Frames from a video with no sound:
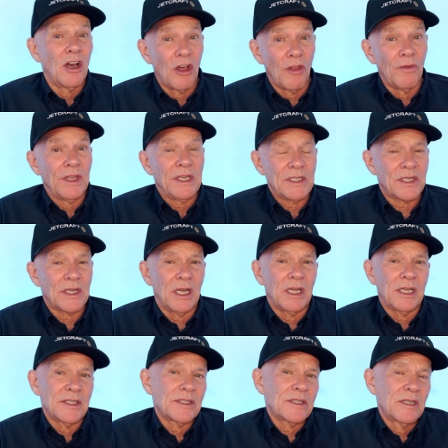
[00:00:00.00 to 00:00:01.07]
on these
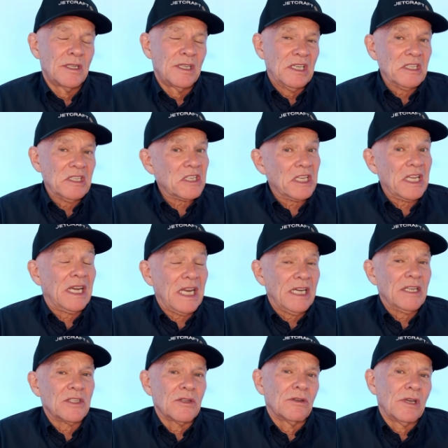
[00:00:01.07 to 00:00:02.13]
tires to get
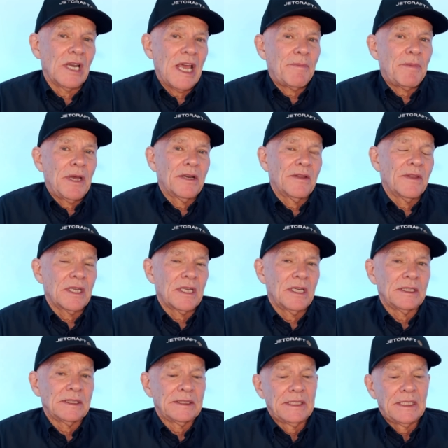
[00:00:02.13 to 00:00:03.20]
any sort of lap out of the
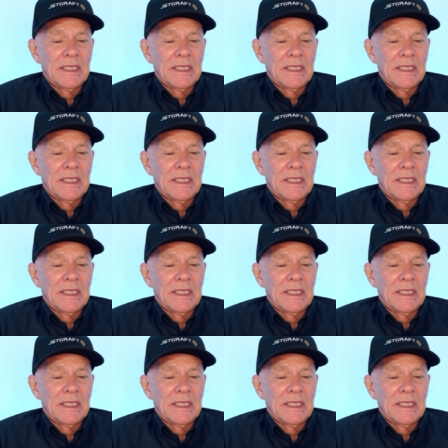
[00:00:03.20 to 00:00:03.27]
car.